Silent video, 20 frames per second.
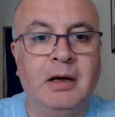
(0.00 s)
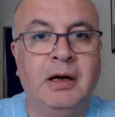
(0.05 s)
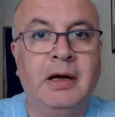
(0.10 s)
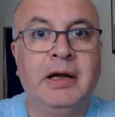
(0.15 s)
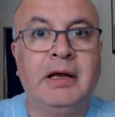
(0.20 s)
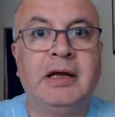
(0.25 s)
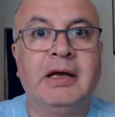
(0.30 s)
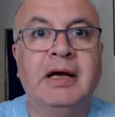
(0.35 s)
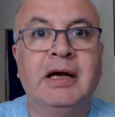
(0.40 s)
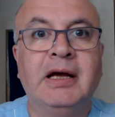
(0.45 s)

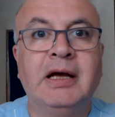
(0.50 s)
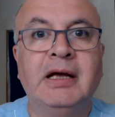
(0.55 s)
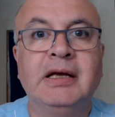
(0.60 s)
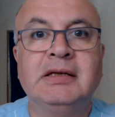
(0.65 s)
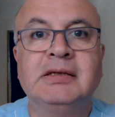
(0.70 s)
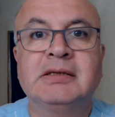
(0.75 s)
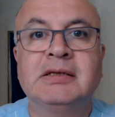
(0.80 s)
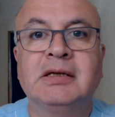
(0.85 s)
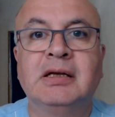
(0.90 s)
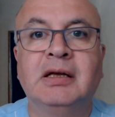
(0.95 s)
Hi
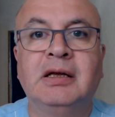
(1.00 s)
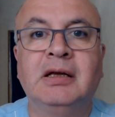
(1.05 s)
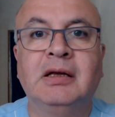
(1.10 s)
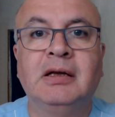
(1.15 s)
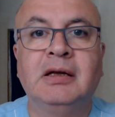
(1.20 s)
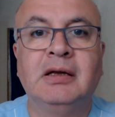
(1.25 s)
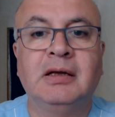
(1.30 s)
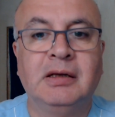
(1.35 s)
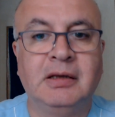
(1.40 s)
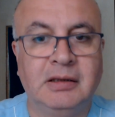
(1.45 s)
guys,
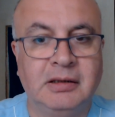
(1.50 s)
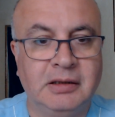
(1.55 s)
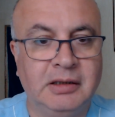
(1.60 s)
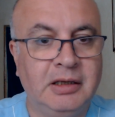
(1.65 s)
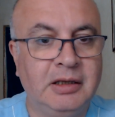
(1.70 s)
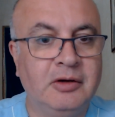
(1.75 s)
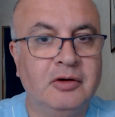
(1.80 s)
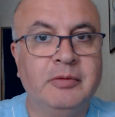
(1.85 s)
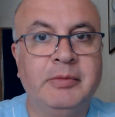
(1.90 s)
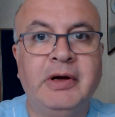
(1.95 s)

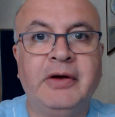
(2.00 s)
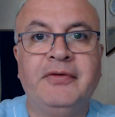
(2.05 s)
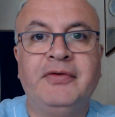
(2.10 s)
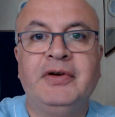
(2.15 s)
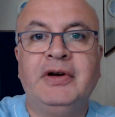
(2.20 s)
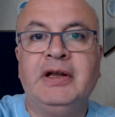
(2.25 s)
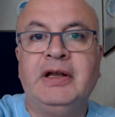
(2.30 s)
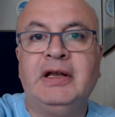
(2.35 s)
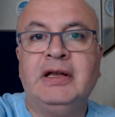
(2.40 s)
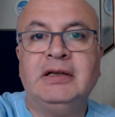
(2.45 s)
hello my
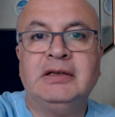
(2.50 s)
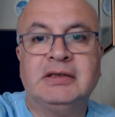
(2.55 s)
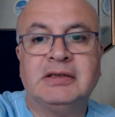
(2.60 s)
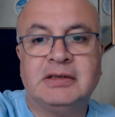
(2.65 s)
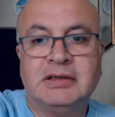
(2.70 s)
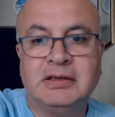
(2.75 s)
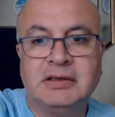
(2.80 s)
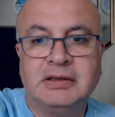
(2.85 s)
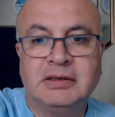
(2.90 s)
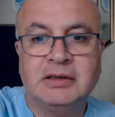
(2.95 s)

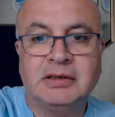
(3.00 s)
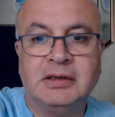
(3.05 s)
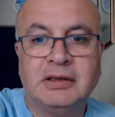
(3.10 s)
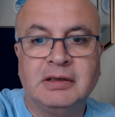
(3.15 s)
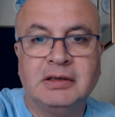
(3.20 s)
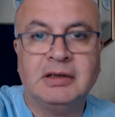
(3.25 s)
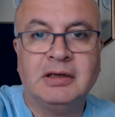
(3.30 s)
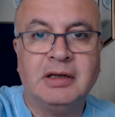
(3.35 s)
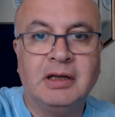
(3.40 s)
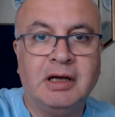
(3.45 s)
friends,
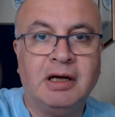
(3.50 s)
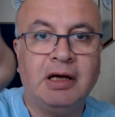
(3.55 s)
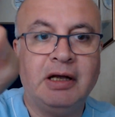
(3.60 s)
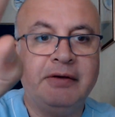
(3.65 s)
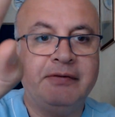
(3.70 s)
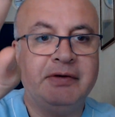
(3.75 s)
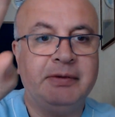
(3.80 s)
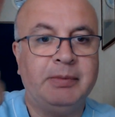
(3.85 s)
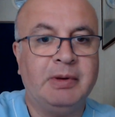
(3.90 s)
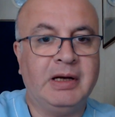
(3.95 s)
hi
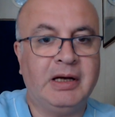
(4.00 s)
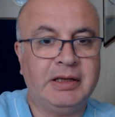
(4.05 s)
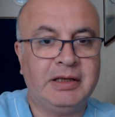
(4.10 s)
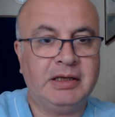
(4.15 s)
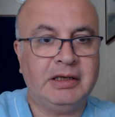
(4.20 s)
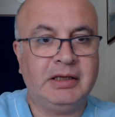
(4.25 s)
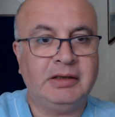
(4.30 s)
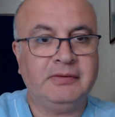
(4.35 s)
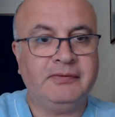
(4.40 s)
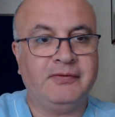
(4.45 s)

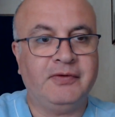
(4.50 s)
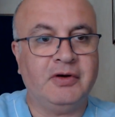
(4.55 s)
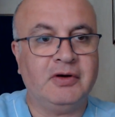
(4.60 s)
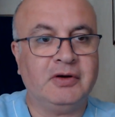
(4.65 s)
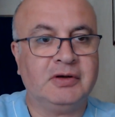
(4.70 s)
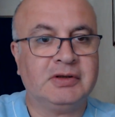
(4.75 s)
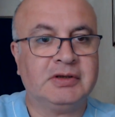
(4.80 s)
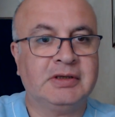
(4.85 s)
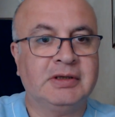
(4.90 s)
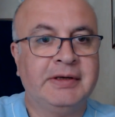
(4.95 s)
everybody,
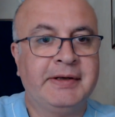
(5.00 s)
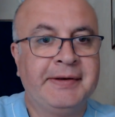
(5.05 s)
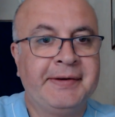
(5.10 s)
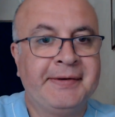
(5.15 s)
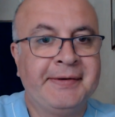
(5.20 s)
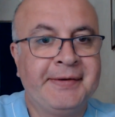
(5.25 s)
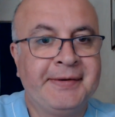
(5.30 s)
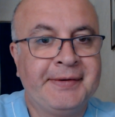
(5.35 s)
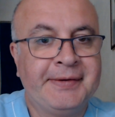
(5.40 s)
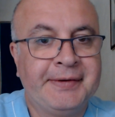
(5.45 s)
folks.
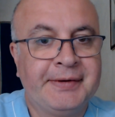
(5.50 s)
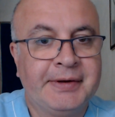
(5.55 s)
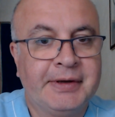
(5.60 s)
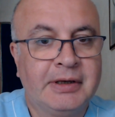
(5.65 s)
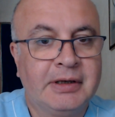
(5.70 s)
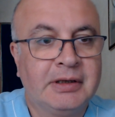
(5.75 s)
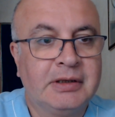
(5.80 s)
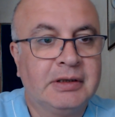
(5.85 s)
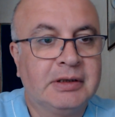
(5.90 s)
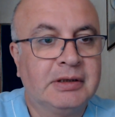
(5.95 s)

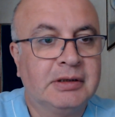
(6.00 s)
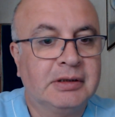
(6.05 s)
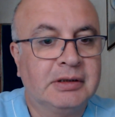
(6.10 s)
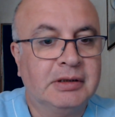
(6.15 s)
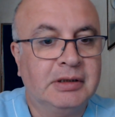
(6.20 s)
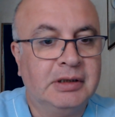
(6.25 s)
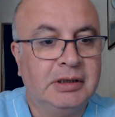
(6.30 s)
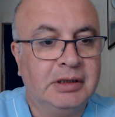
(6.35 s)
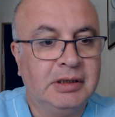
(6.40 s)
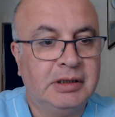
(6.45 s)

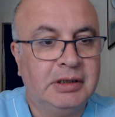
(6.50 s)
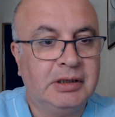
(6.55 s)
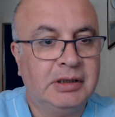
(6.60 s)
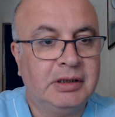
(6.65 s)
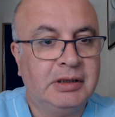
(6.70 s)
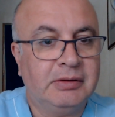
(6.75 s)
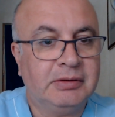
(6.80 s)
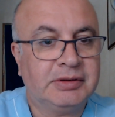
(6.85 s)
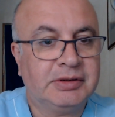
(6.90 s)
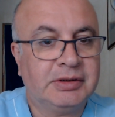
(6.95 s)

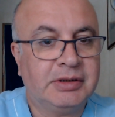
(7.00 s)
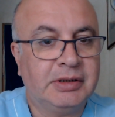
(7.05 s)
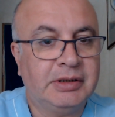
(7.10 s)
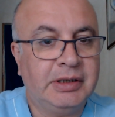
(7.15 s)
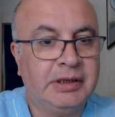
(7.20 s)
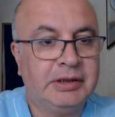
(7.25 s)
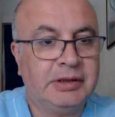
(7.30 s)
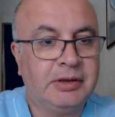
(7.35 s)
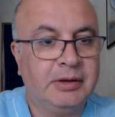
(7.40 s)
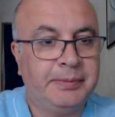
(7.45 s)
What's
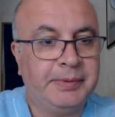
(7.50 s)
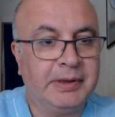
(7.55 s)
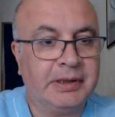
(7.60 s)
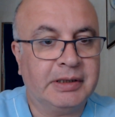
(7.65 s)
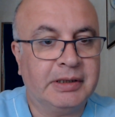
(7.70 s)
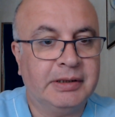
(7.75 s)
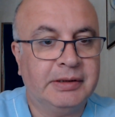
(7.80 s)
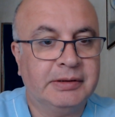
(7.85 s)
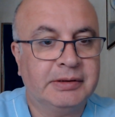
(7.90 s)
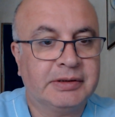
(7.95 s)
today's topic?
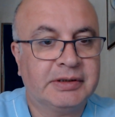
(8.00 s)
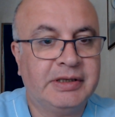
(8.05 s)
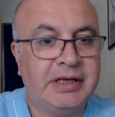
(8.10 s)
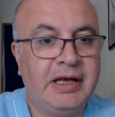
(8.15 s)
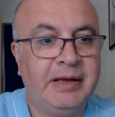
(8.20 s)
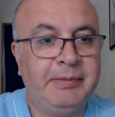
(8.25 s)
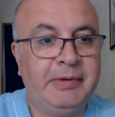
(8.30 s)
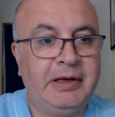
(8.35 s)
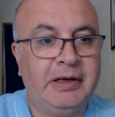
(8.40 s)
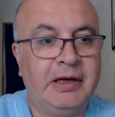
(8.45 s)

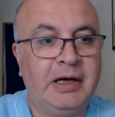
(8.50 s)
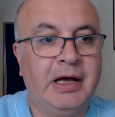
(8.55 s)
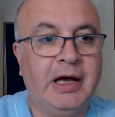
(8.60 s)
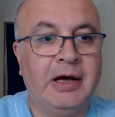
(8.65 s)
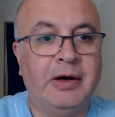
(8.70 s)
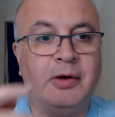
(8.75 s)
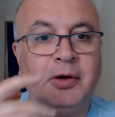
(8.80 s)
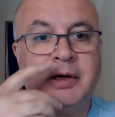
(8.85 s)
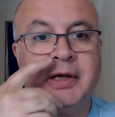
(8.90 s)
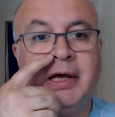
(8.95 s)
STEMI.
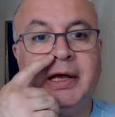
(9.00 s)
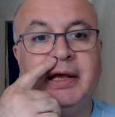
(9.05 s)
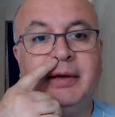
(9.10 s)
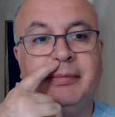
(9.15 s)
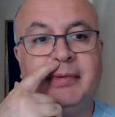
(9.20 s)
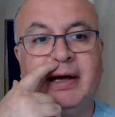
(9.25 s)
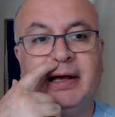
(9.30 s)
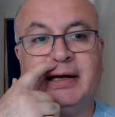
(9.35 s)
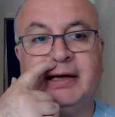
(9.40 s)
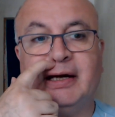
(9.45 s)
Okay,
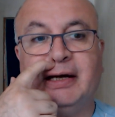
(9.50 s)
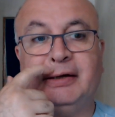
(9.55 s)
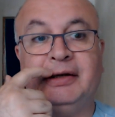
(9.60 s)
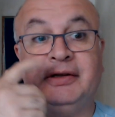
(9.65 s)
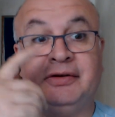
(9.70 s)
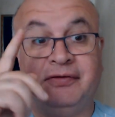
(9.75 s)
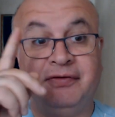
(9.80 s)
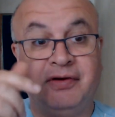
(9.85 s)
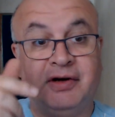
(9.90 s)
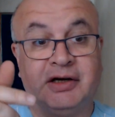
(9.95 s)

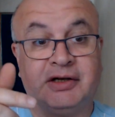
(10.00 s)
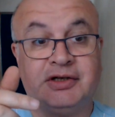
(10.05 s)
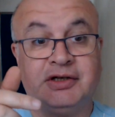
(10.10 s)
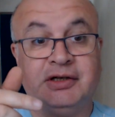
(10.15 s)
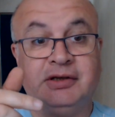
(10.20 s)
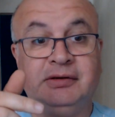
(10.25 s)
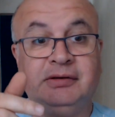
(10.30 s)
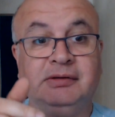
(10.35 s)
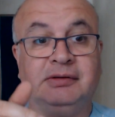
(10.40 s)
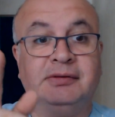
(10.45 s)
myocardial
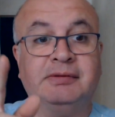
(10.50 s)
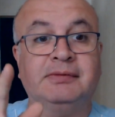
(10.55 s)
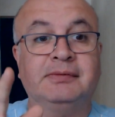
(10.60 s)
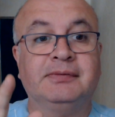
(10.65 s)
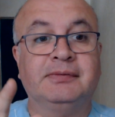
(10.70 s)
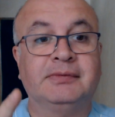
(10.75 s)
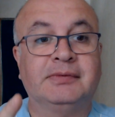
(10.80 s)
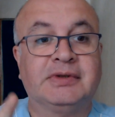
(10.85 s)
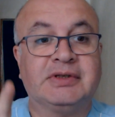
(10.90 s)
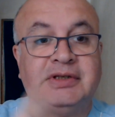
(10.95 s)
infarction,
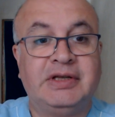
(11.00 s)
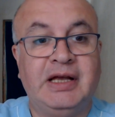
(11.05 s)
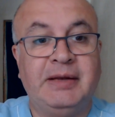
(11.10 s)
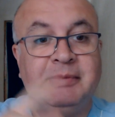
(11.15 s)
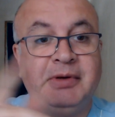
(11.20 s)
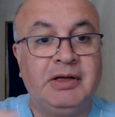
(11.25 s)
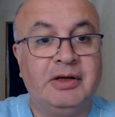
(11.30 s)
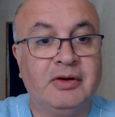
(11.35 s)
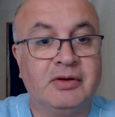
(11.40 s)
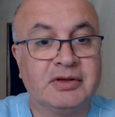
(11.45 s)

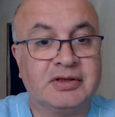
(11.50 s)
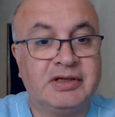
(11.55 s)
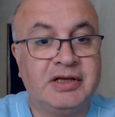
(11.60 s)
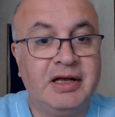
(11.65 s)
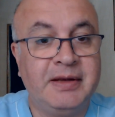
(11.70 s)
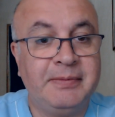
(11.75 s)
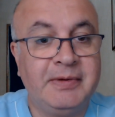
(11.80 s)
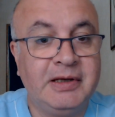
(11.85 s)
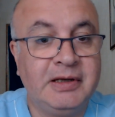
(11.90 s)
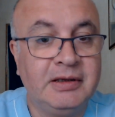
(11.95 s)
STEMI,
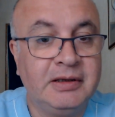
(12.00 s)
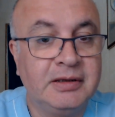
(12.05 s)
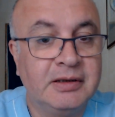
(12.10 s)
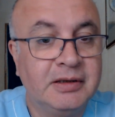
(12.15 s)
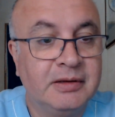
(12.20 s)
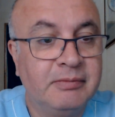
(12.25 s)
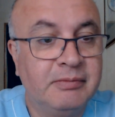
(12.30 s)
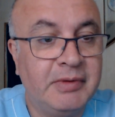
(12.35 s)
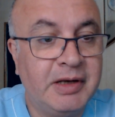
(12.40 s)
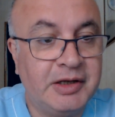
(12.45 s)

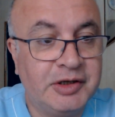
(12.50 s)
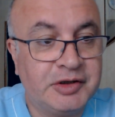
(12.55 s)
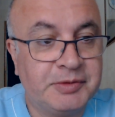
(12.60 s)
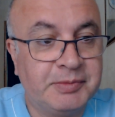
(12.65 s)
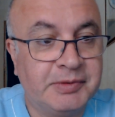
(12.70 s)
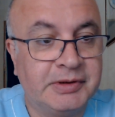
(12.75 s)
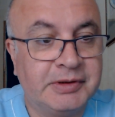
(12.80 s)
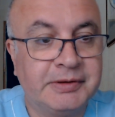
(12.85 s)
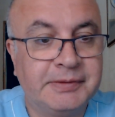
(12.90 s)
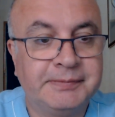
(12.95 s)
non-STEMI,
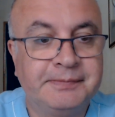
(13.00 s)
management.